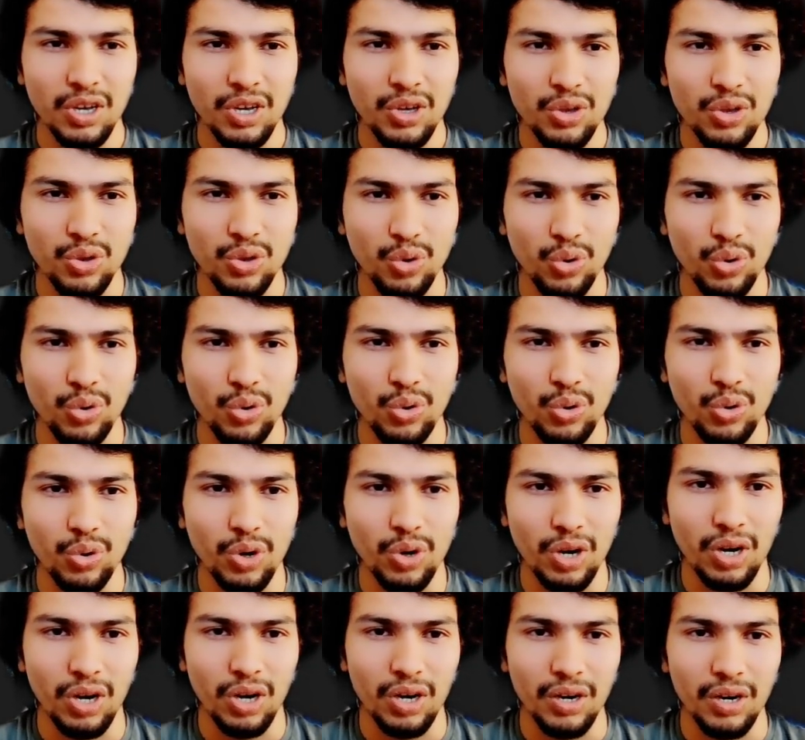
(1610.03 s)

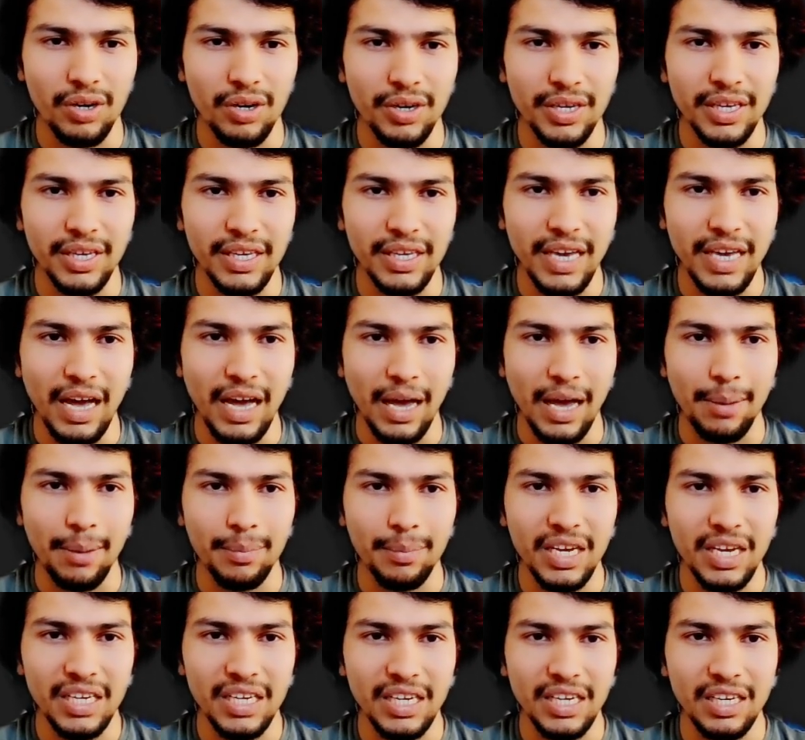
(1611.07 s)
So yeah, I'm
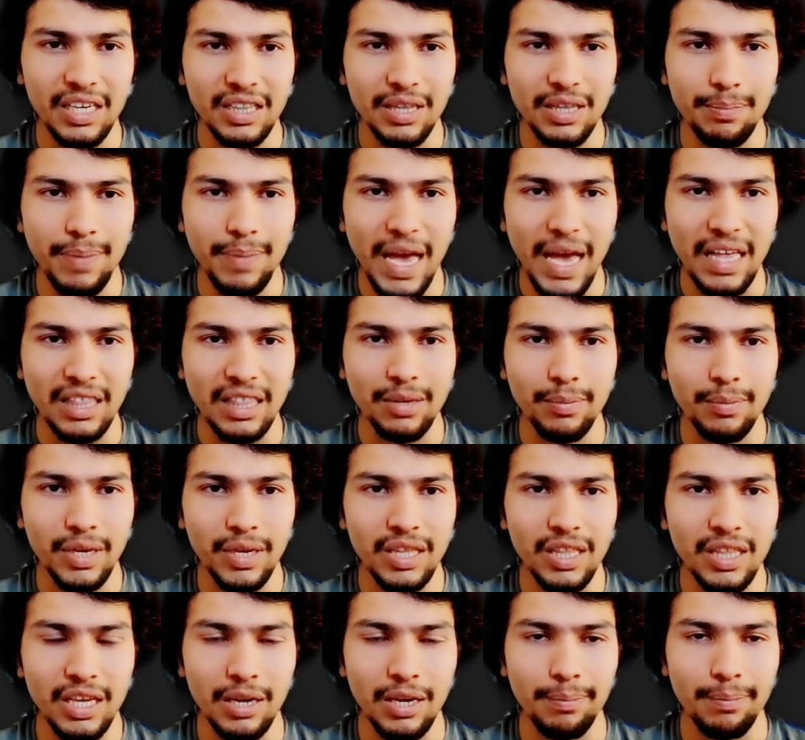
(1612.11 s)
getting the batch
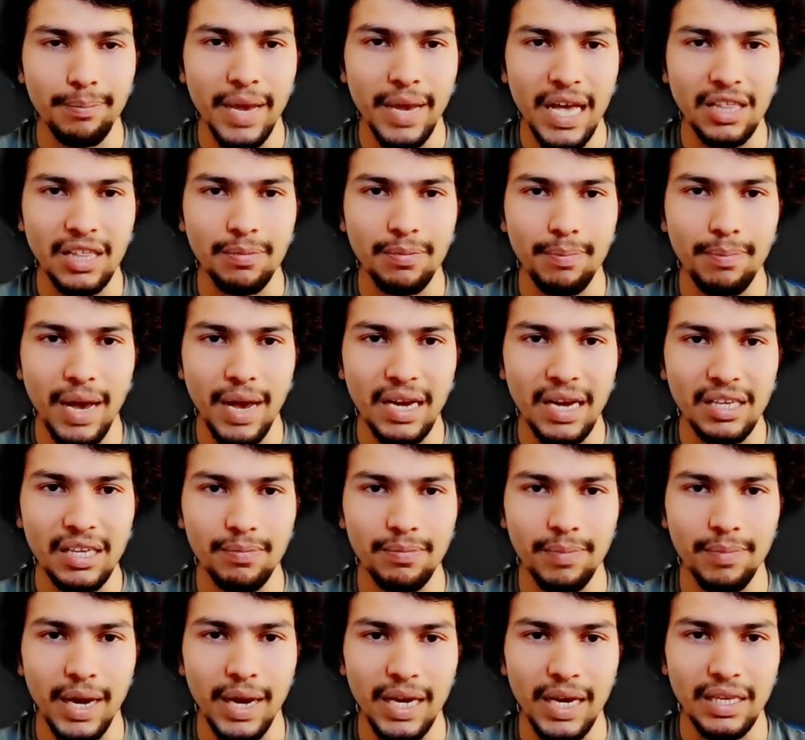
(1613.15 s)
image and batch max
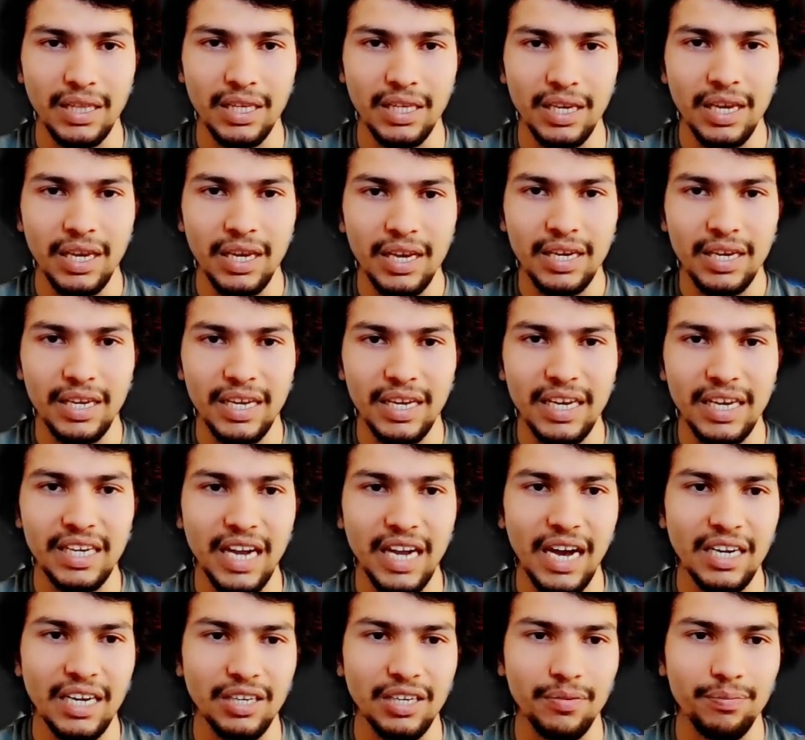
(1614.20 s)
by the get
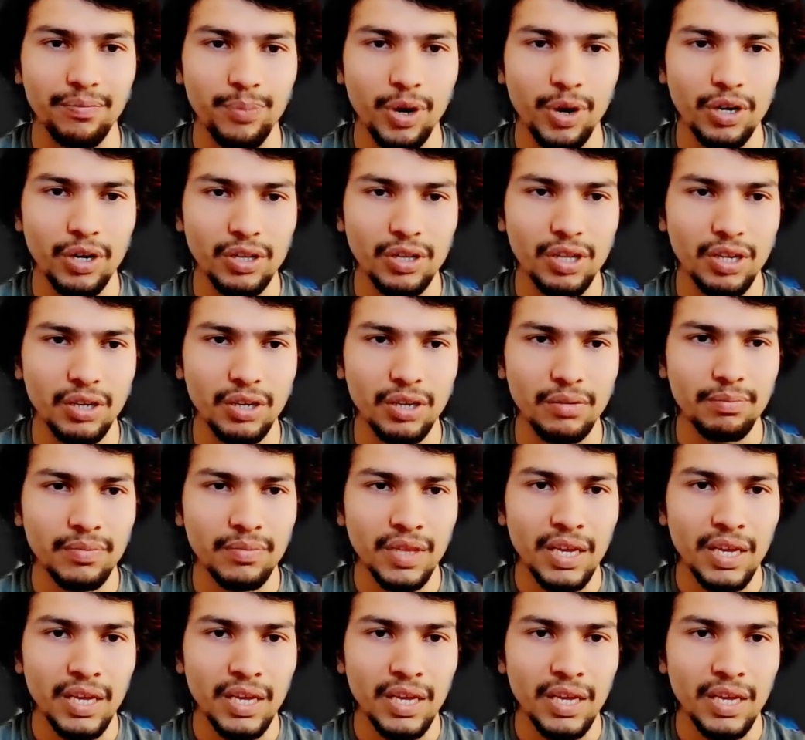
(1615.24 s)
item function.